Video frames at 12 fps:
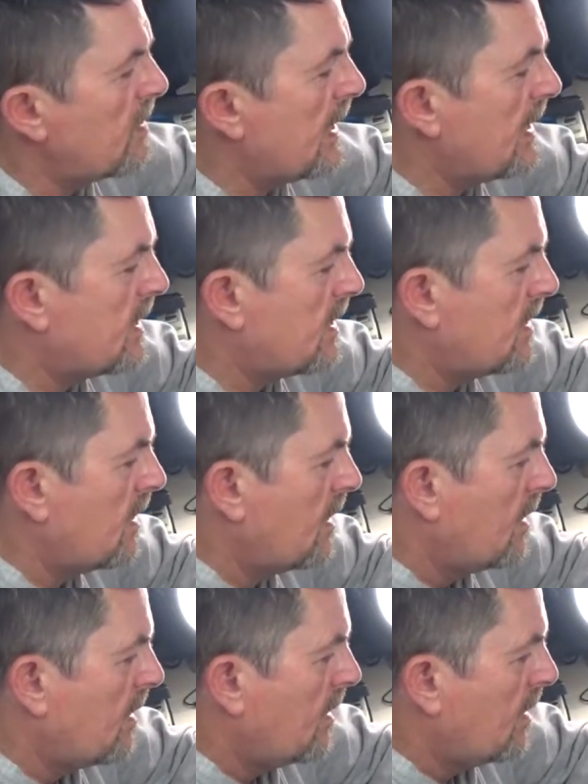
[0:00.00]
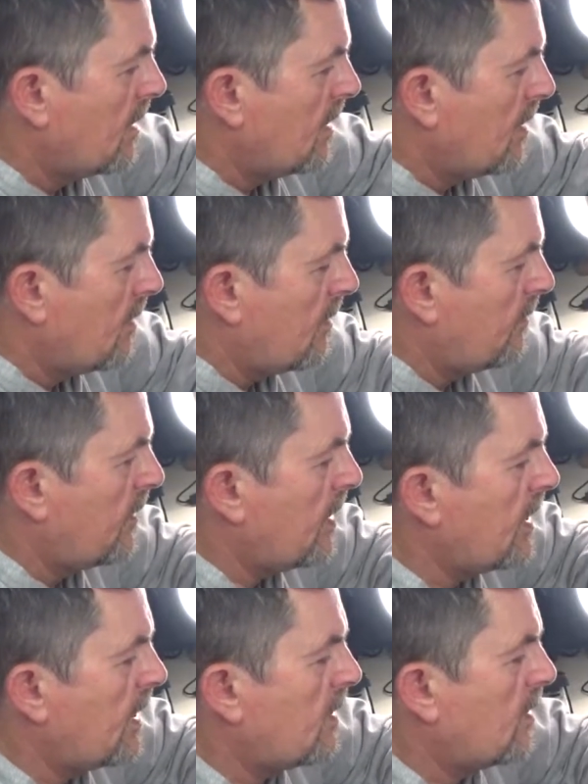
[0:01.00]
this
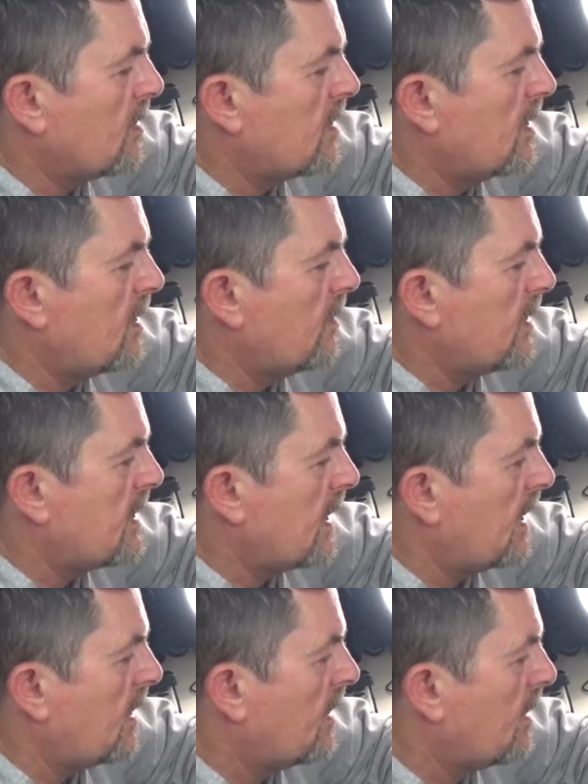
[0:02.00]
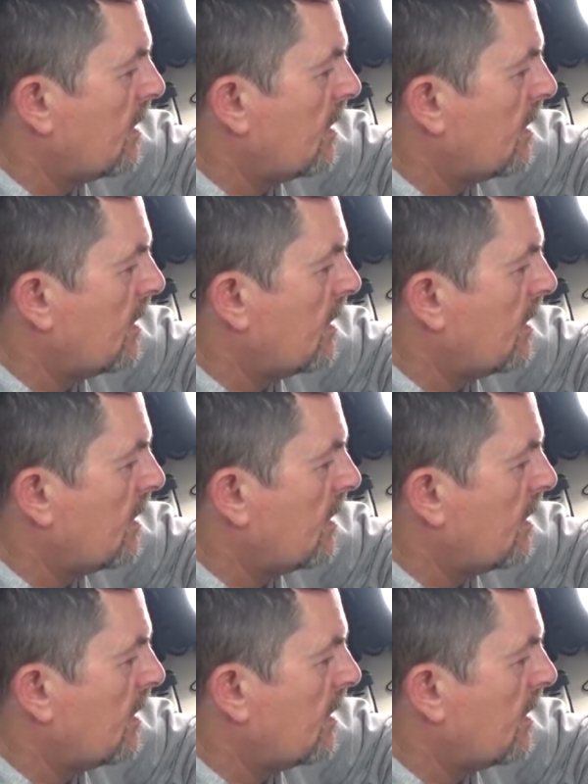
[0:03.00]
for continuity,